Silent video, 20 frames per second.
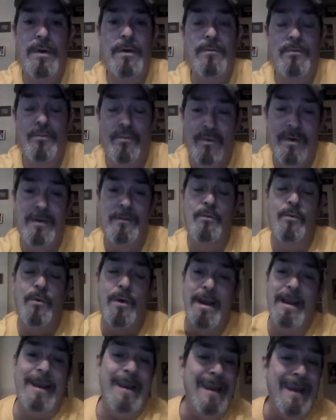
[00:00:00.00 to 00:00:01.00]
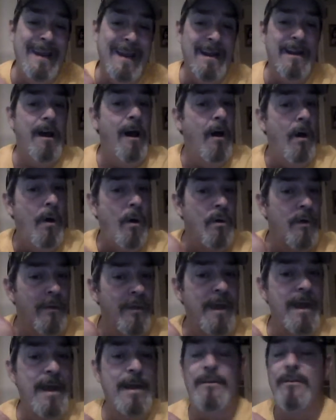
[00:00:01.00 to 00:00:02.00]
We really get into
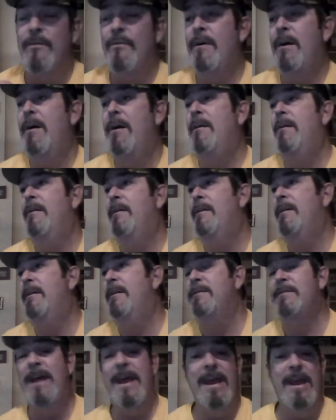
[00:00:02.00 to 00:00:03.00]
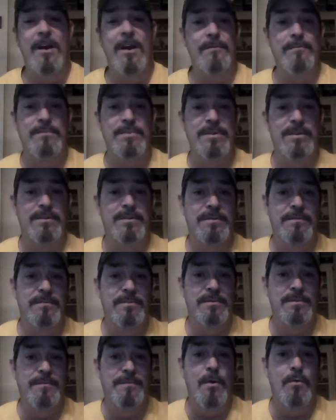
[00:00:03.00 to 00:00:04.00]
all of that during the holidays. Hams and
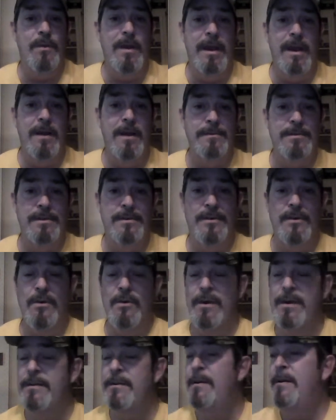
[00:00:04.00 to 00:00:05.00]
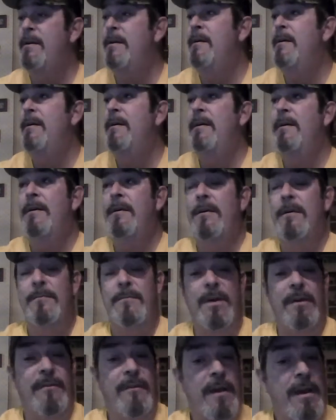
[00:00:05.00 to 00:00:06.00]
smoked hams and turkeys.
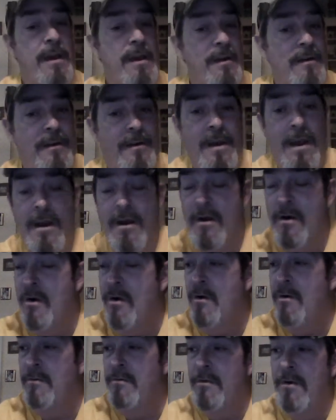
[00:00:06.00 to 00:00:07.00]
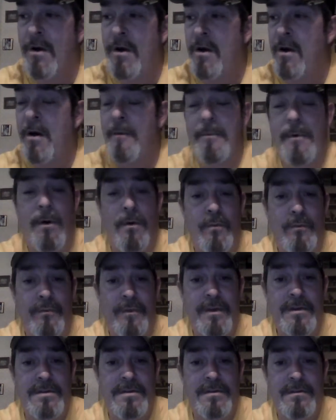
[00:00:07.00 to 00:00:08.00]
But they tear her up
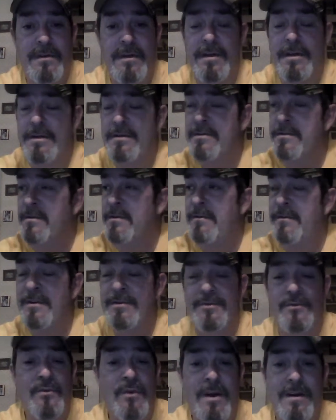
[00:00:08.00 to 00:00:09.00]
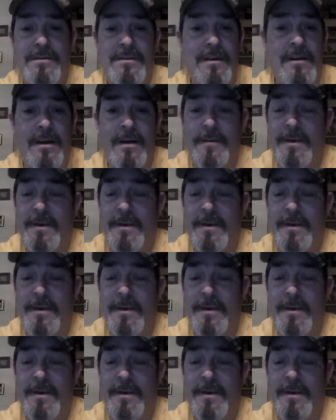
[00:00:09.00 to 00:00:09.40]
on this dressing.